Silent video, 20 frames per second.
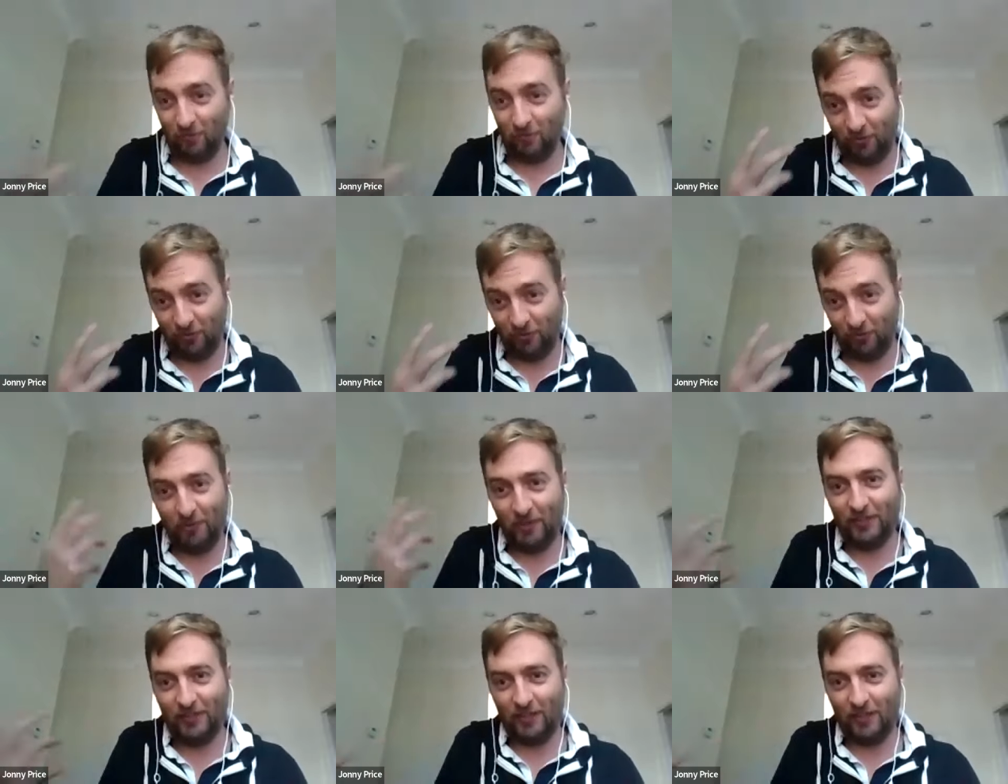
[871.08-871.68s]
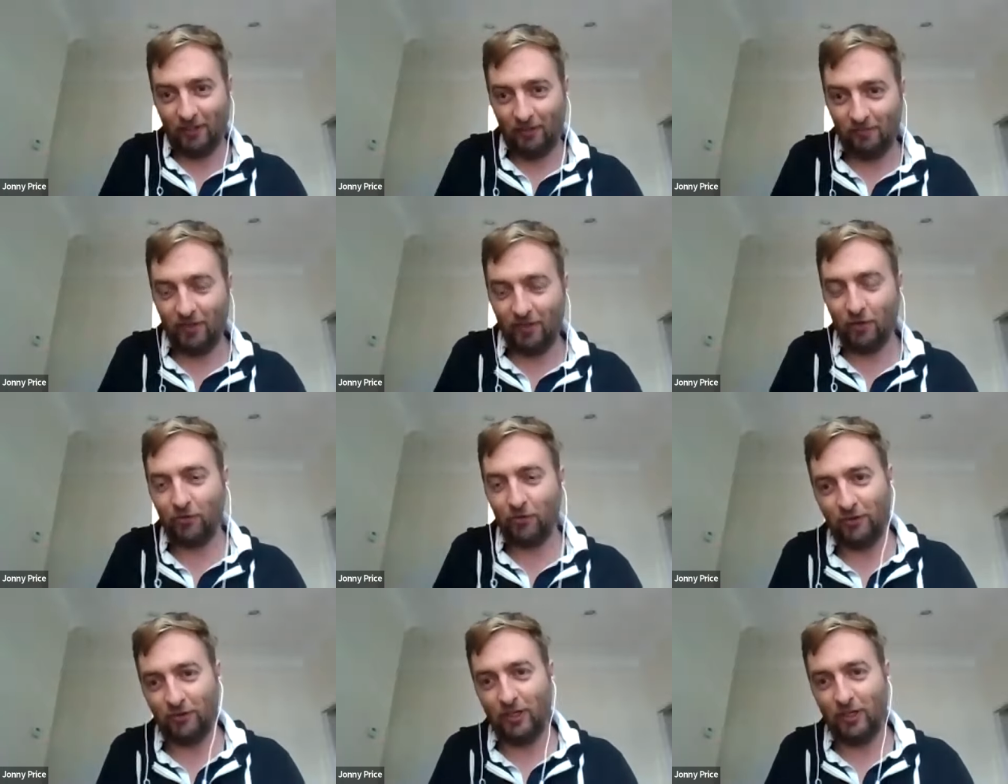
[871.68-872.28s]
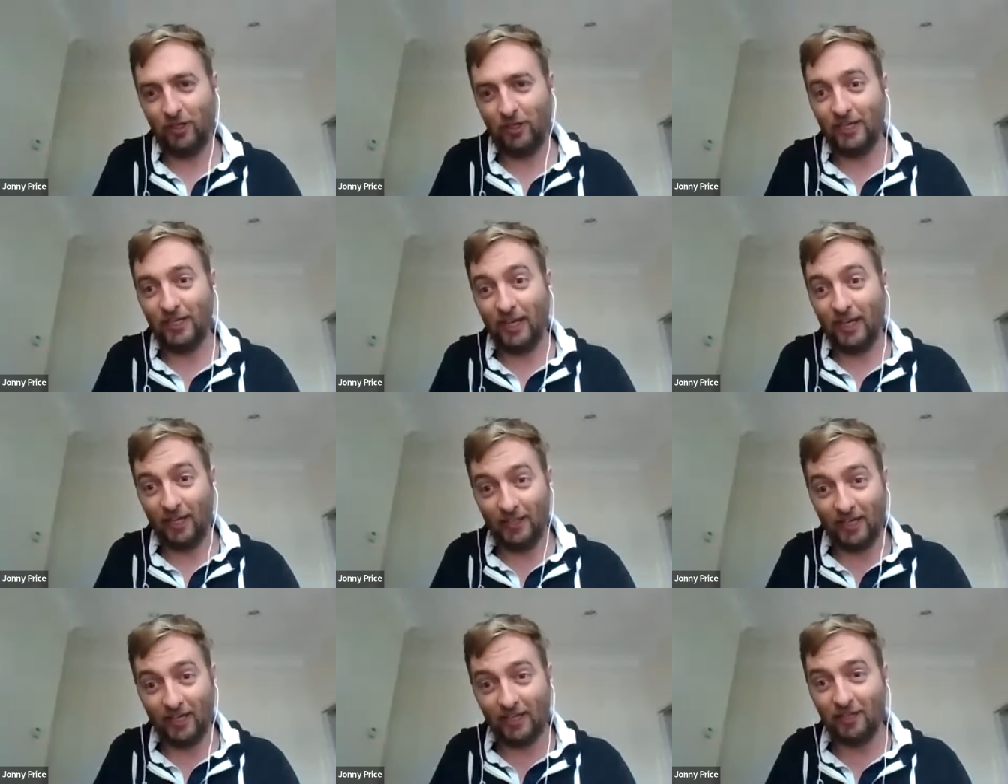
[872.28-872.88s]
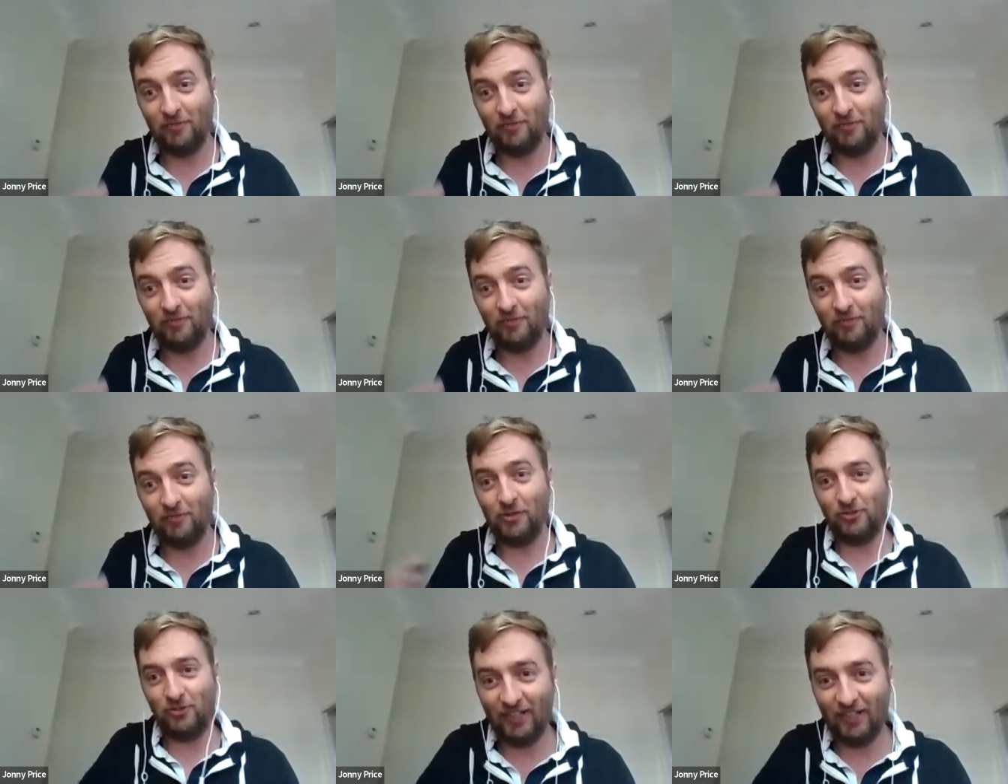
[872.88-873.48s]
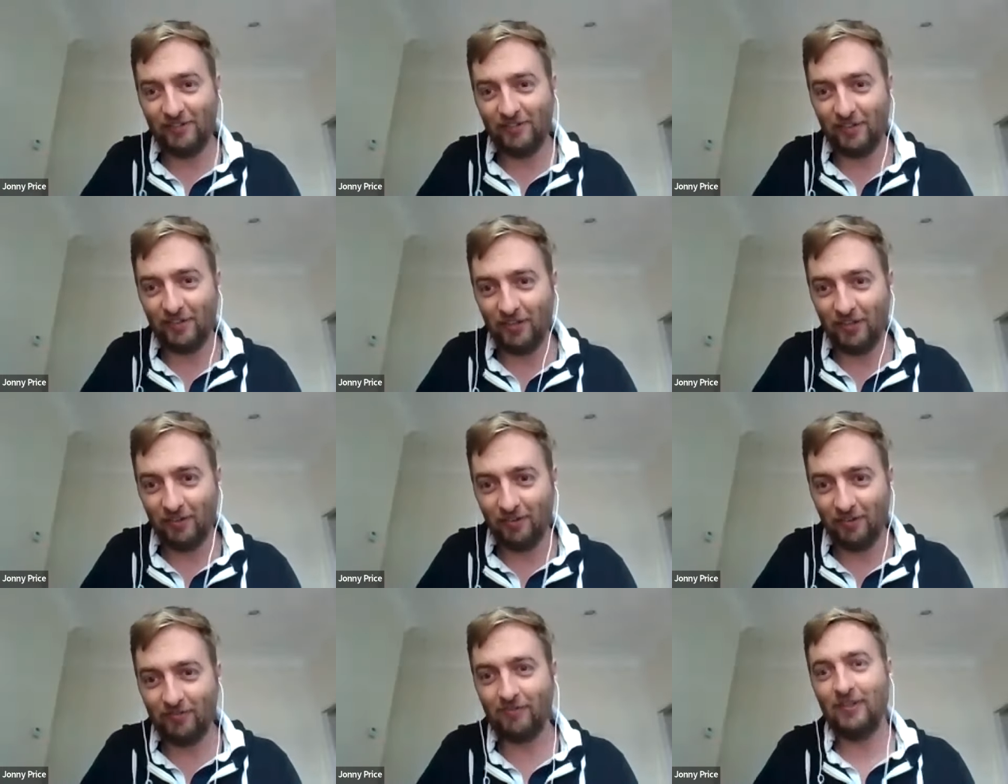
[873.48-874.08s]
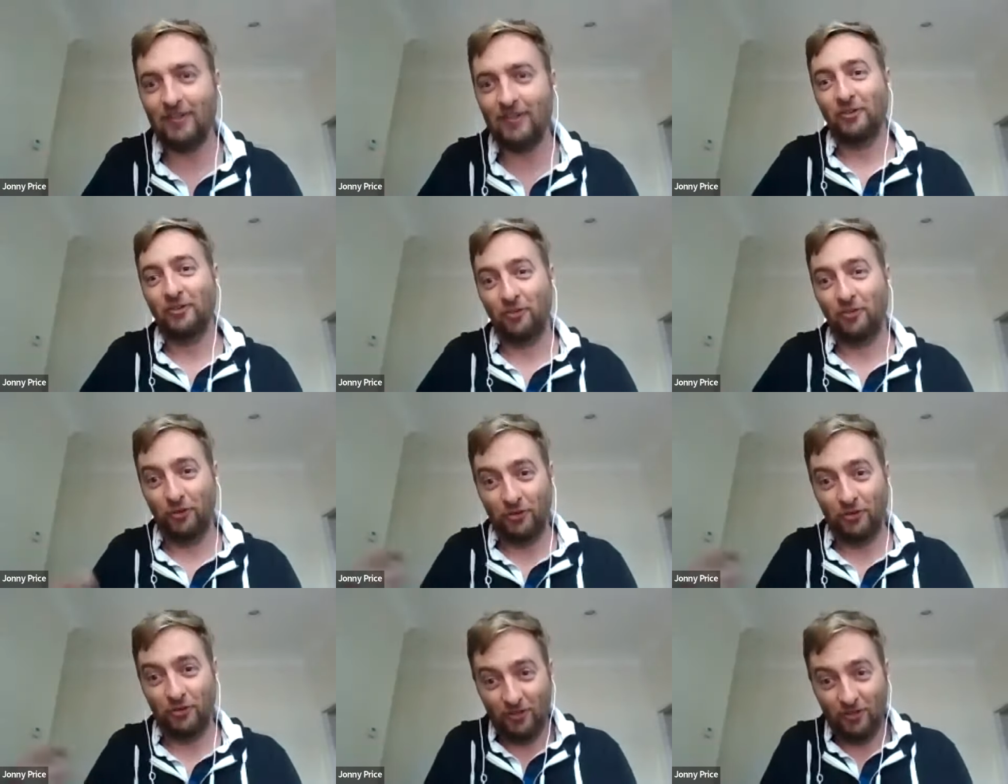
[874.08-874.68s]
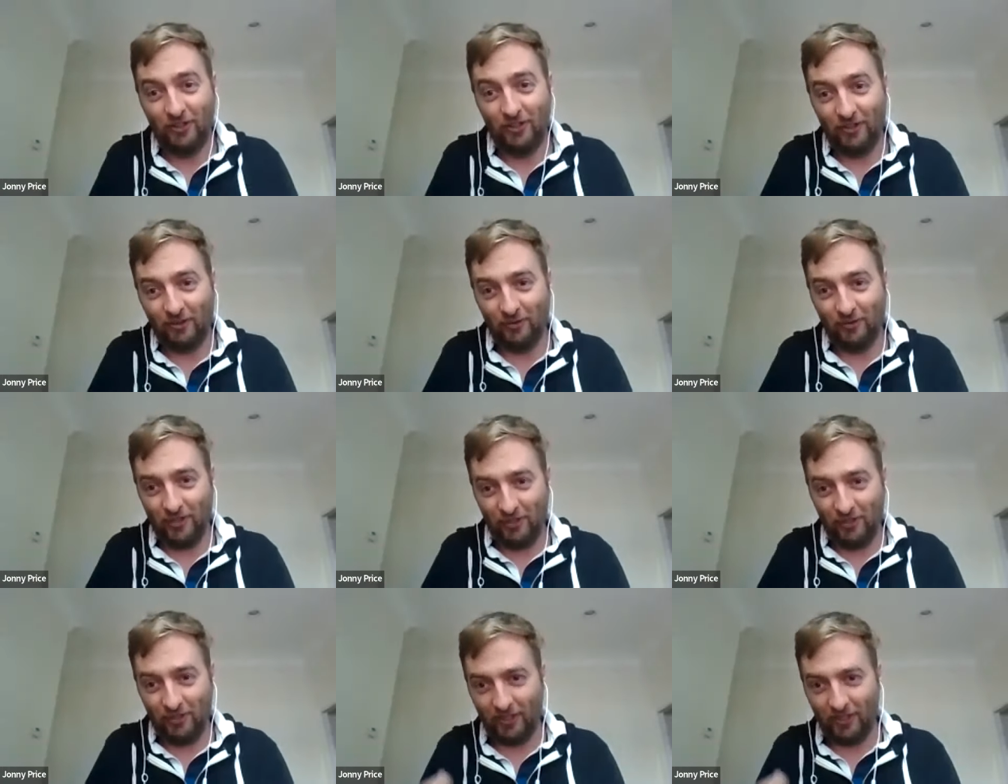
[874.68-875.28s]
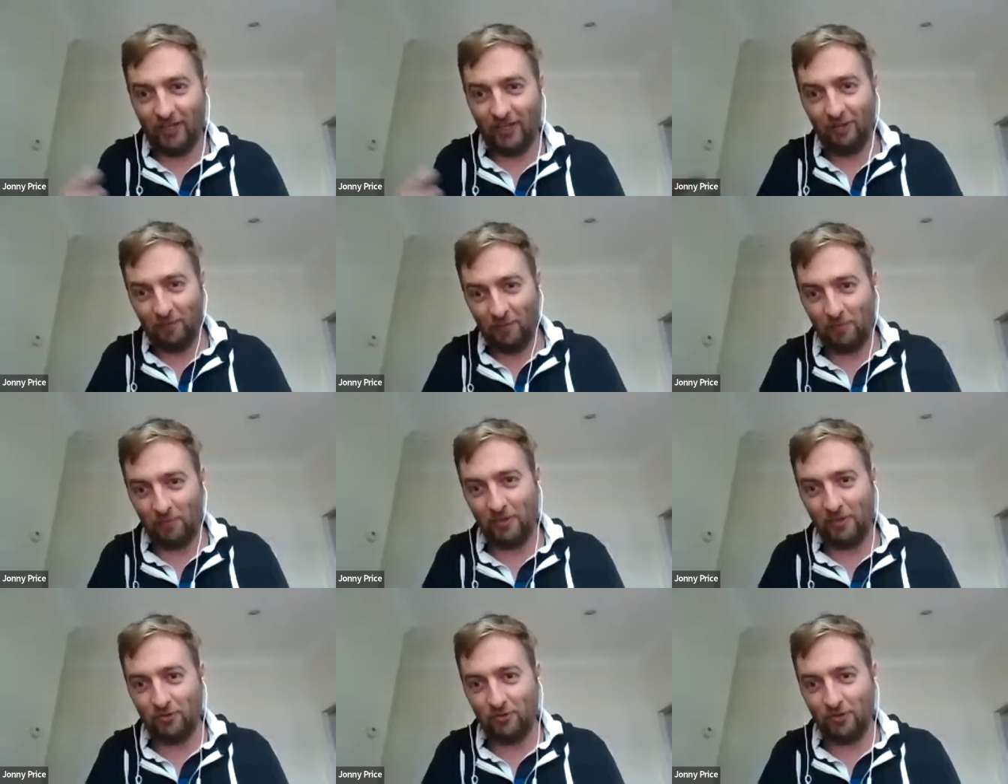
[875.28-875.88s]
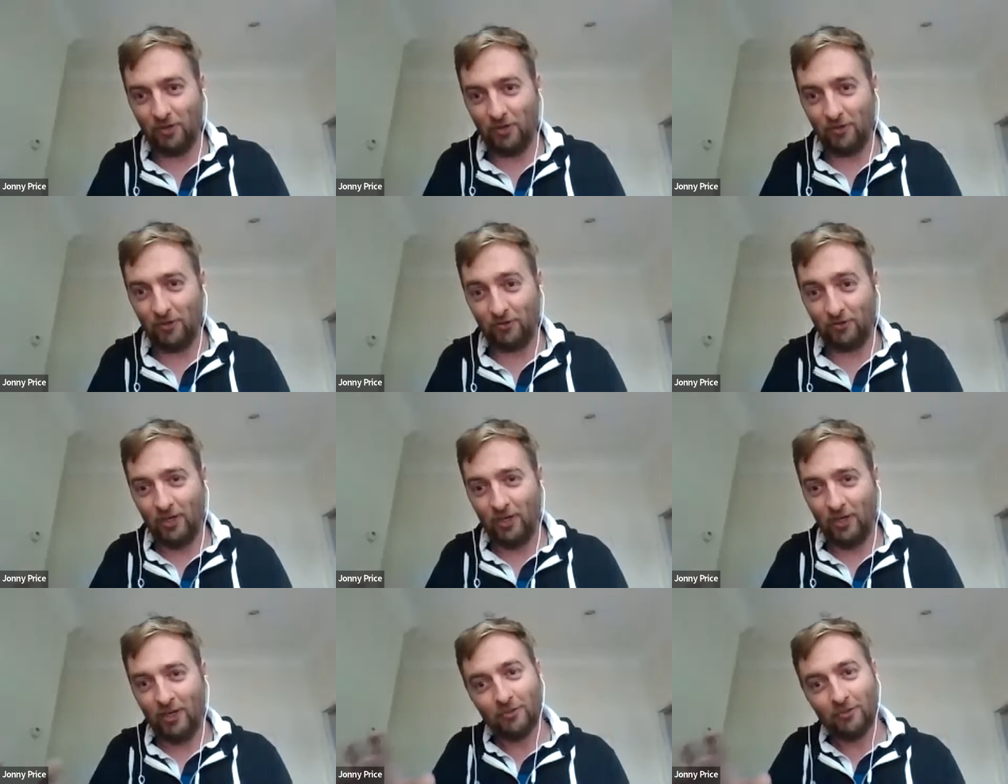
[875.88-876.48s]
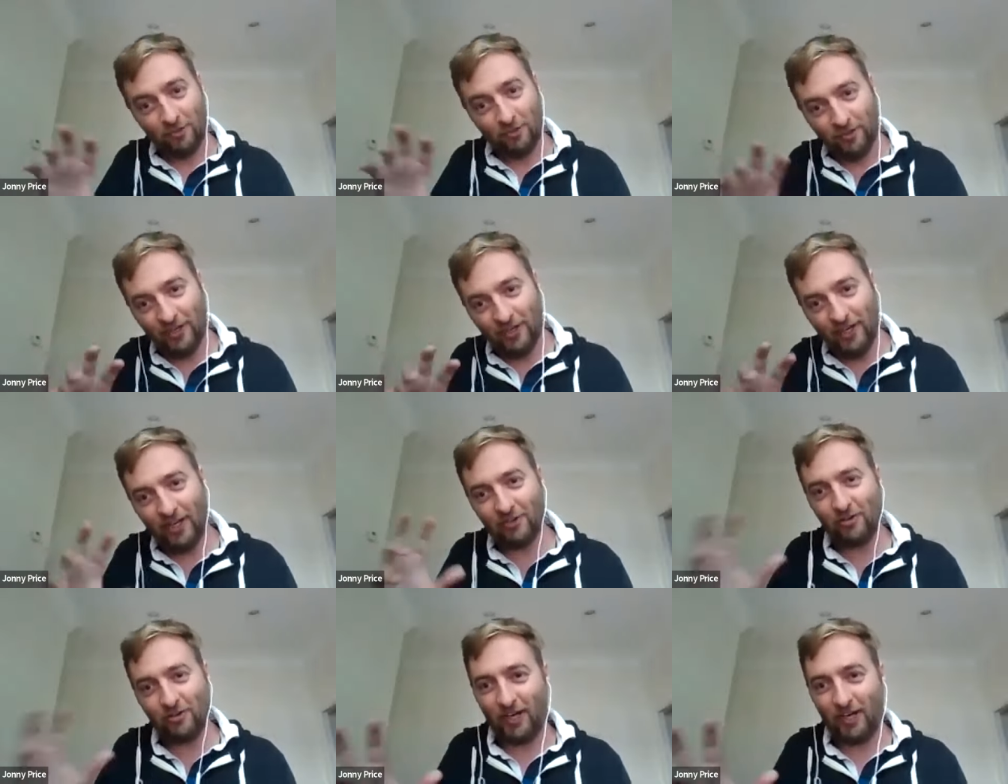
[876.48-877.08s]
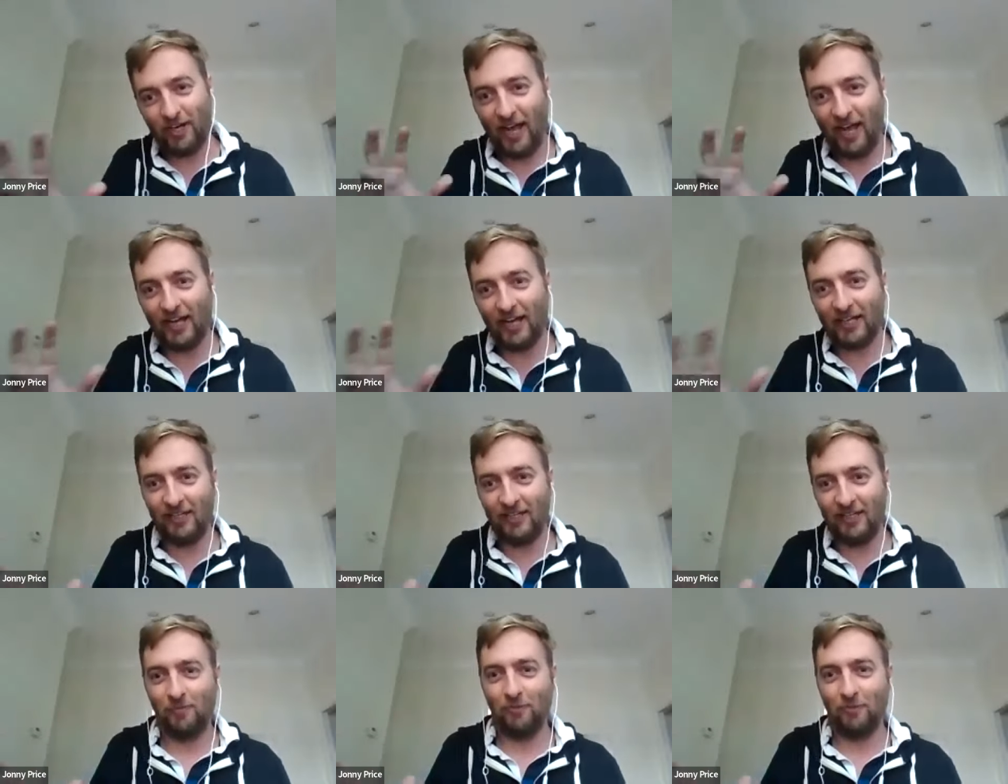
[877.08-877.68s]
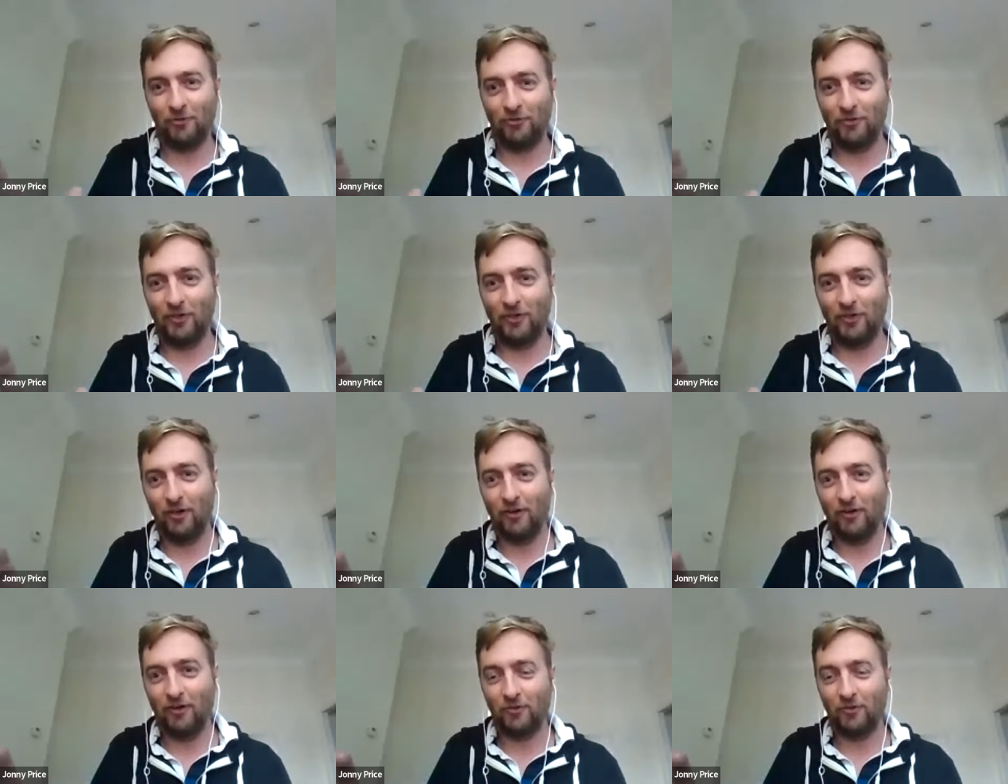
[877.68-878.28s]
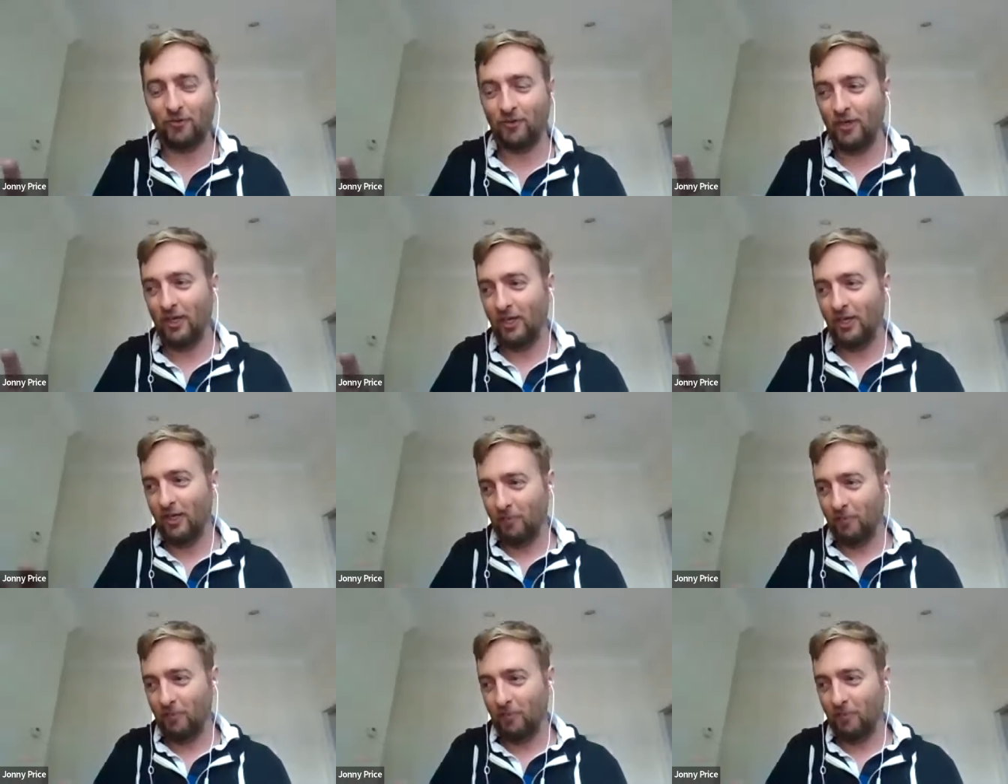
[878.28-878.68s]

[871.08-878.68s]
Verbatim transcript: to be in their investor army, and they give you challenges to do that you can help the business. So they're trying to hack it themselves.